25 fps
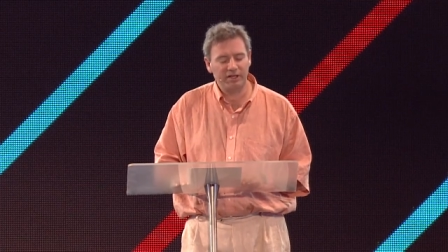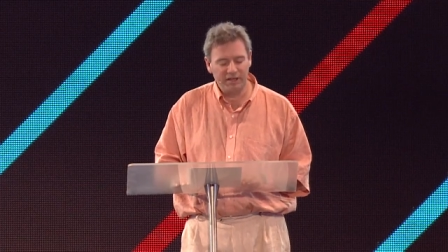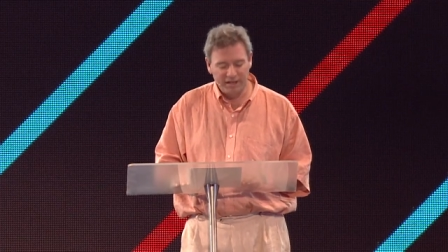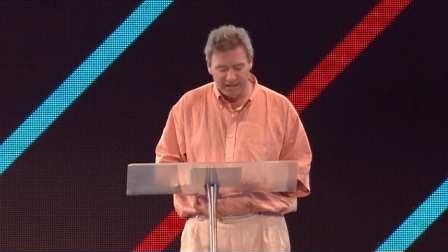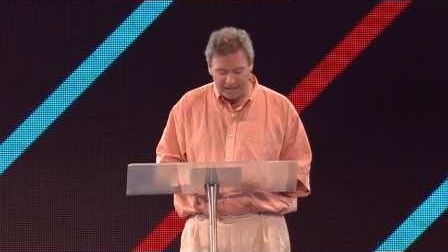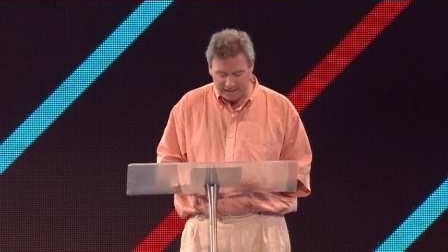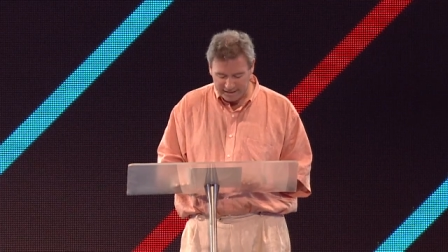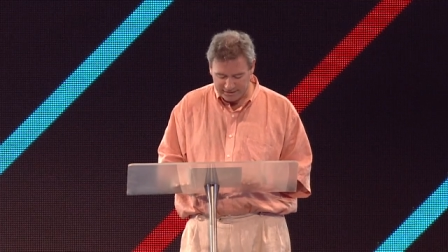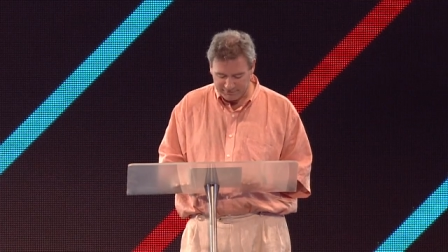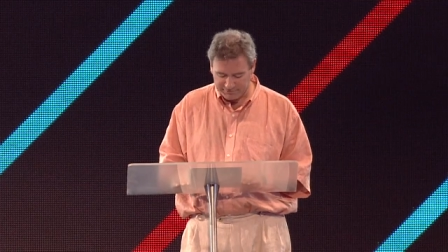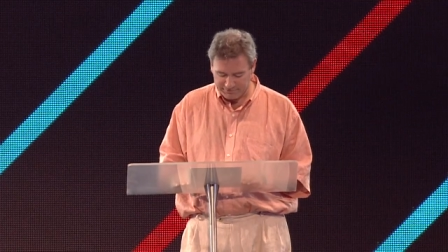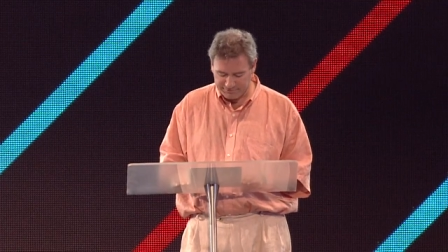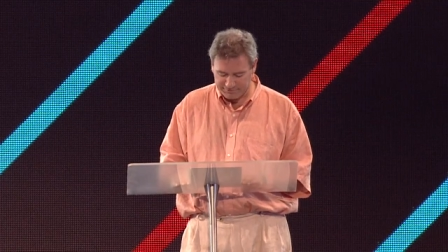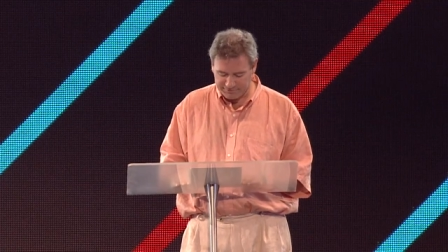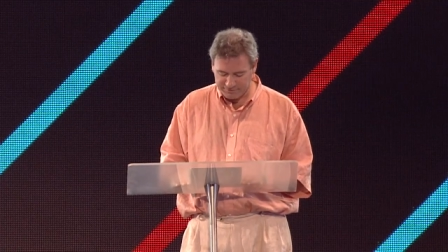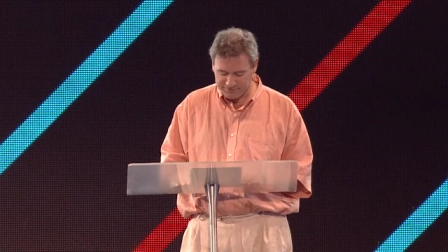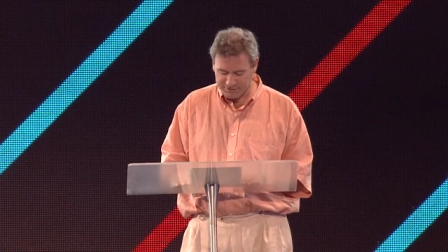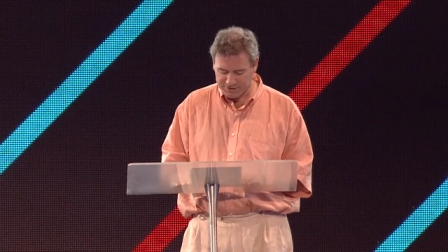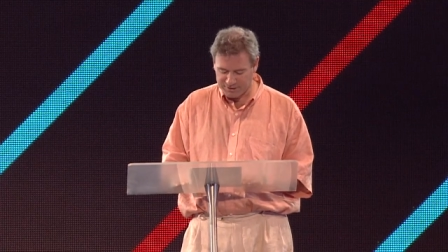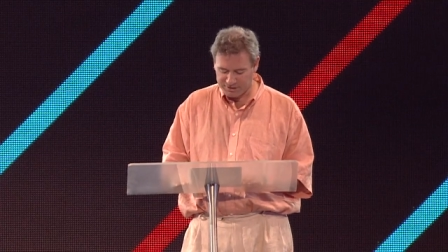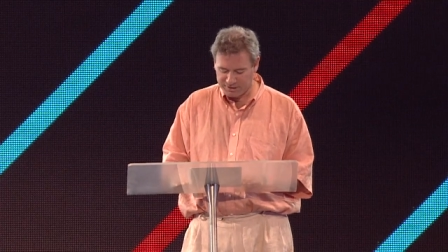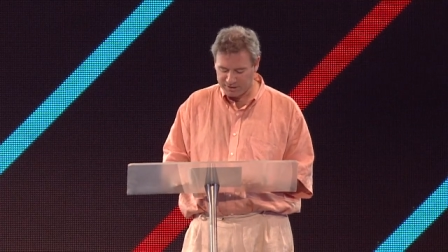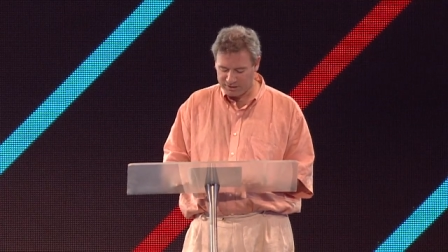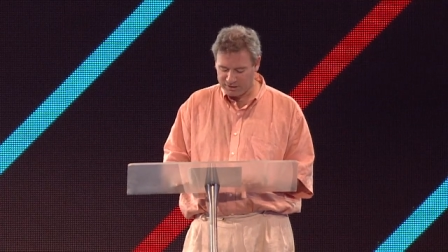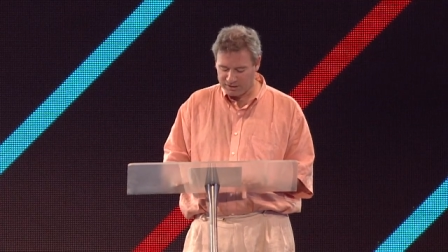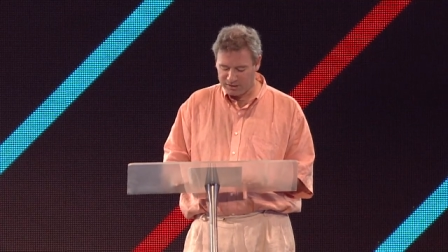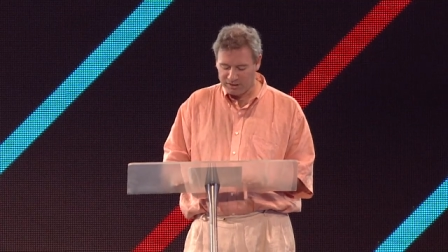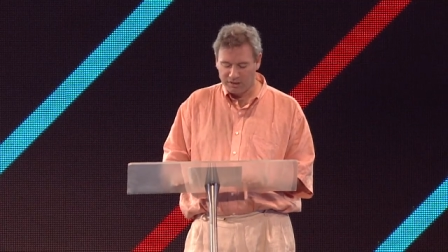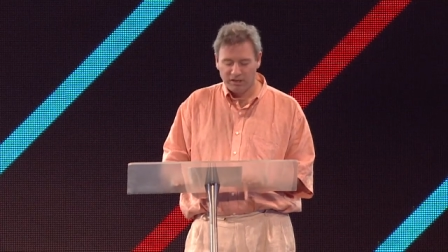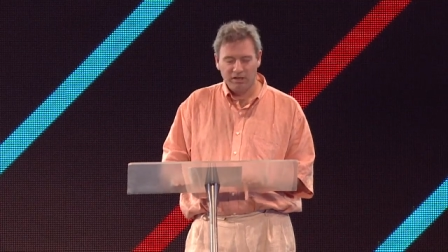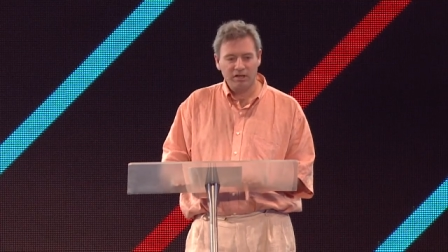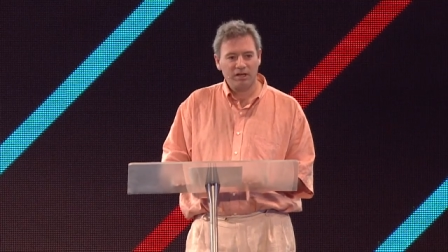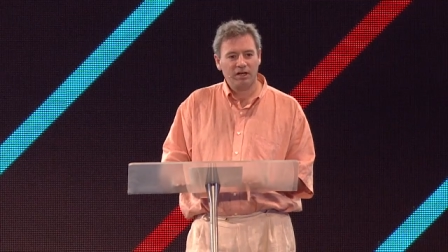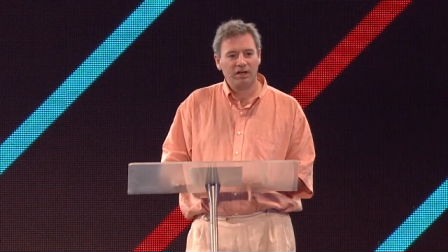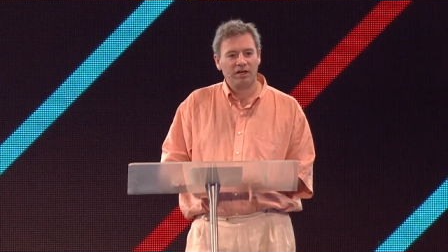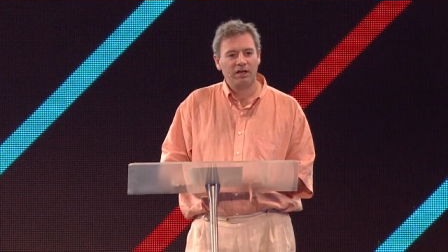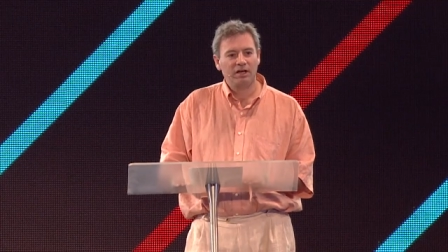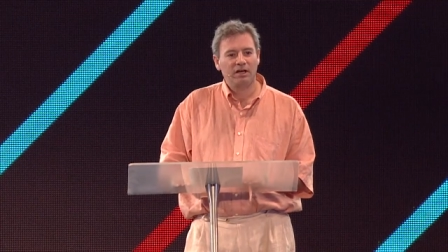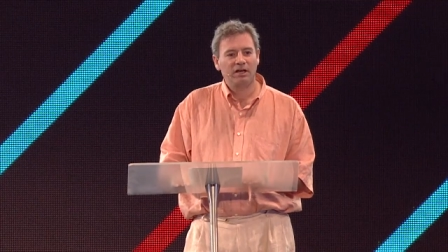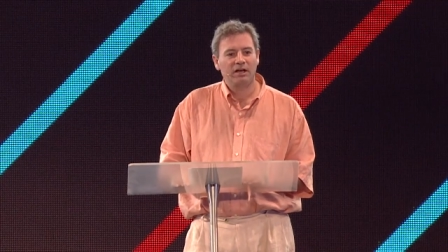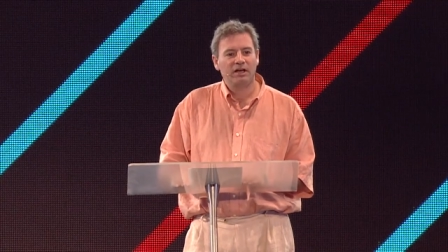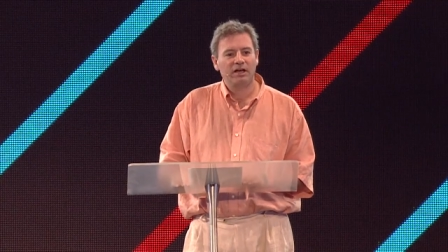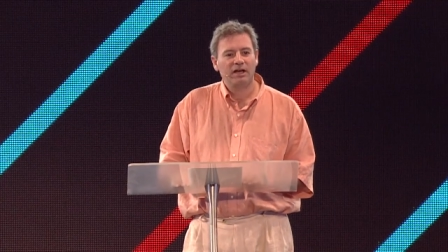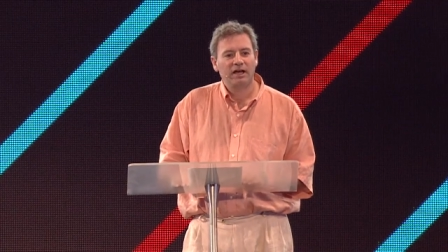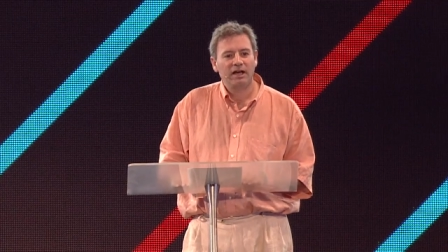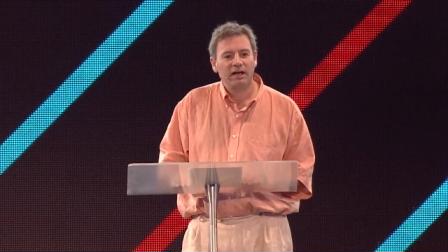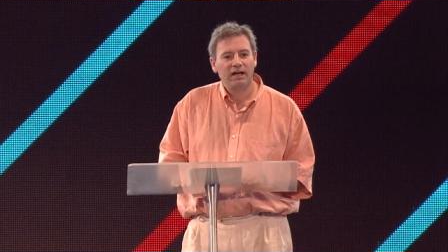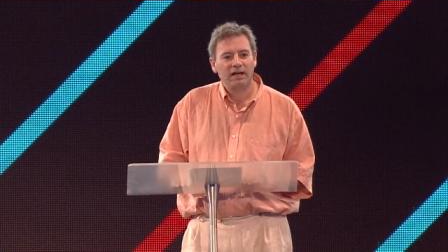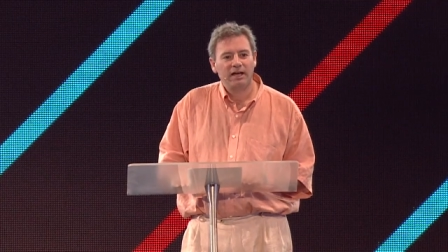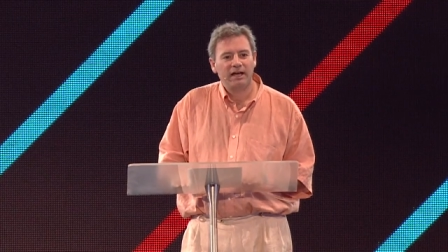gift,
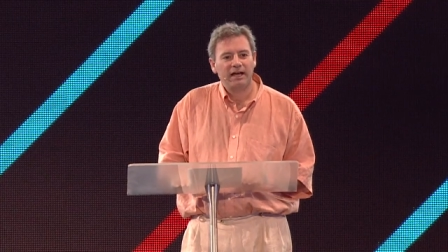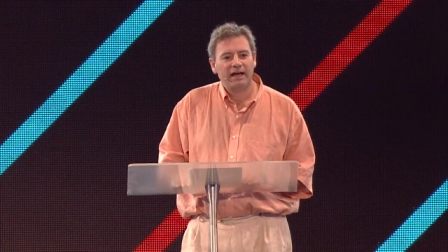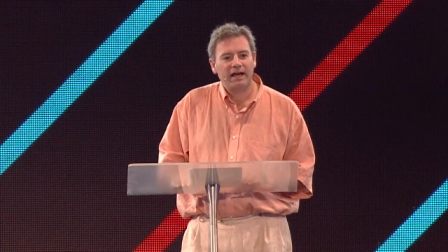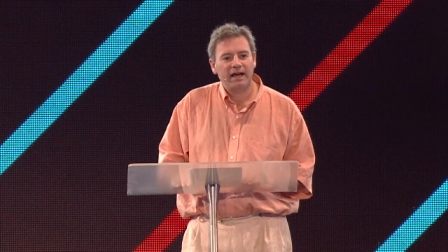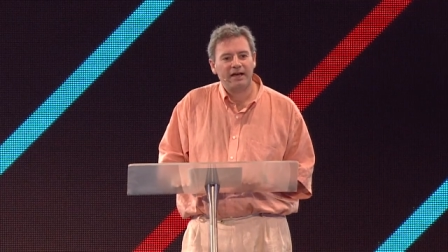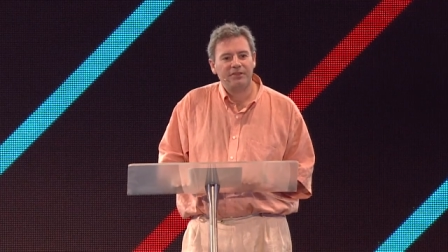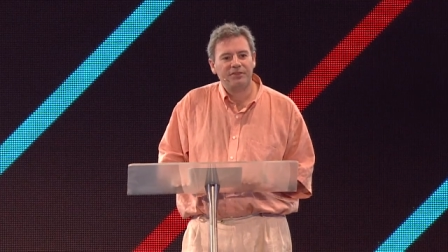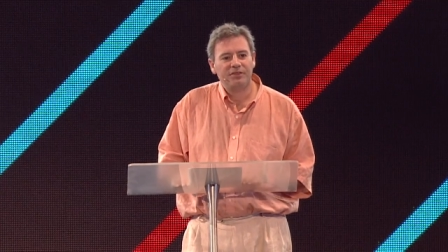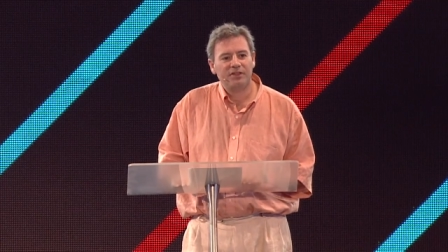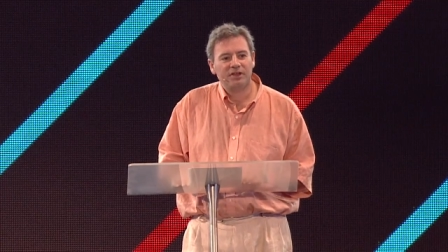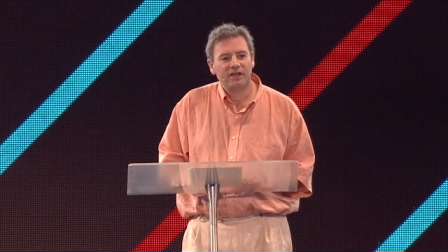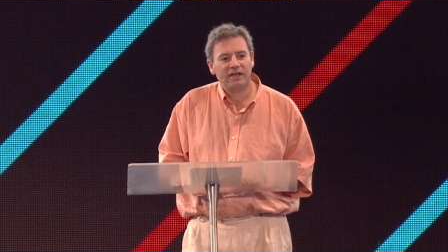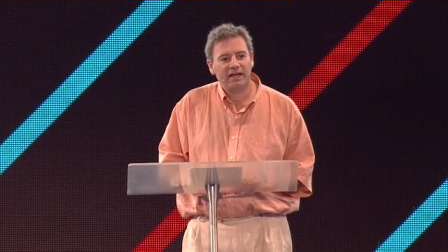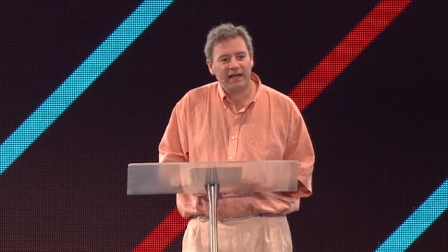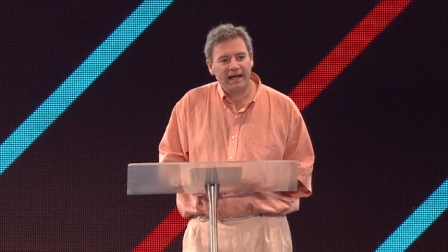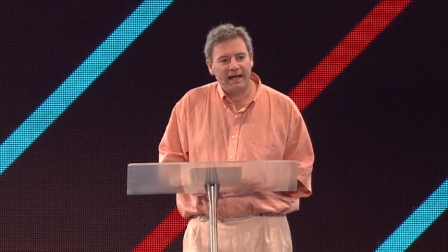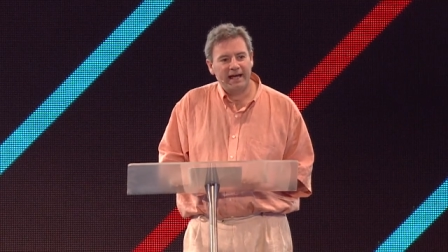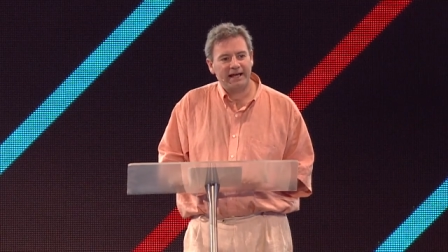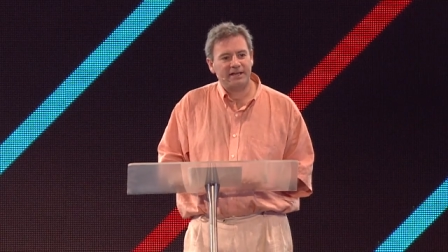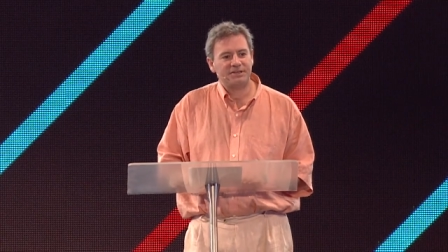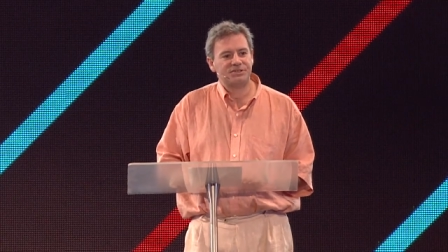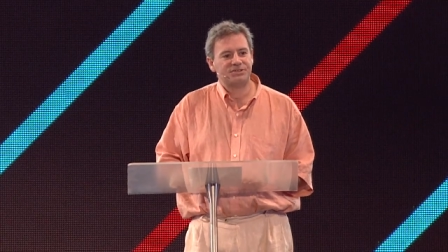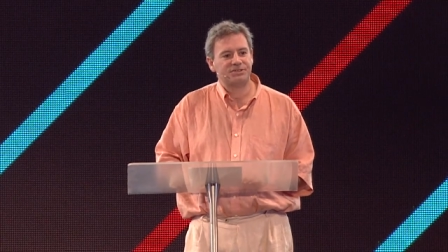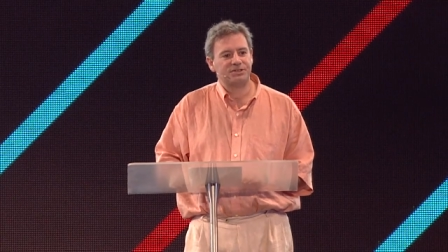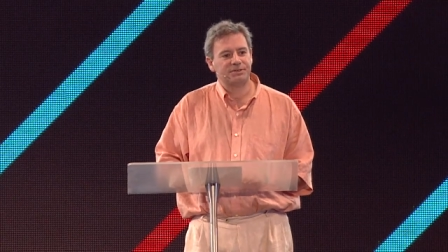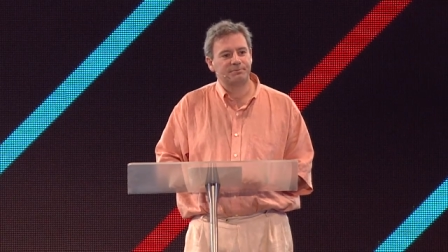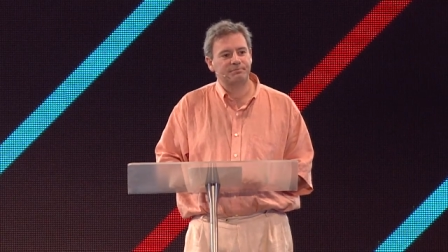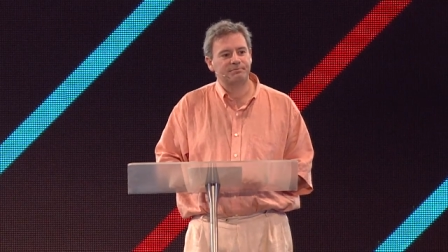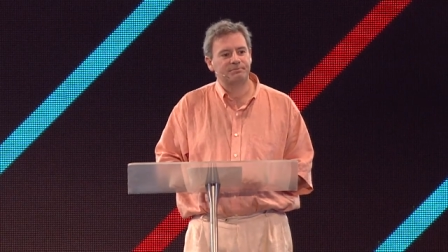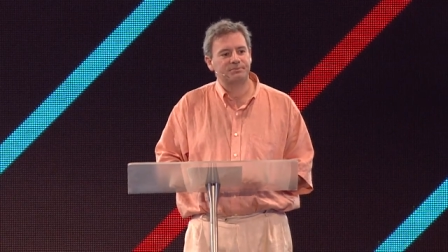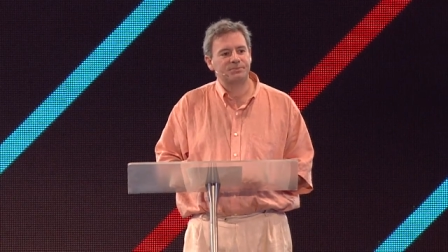and the chasm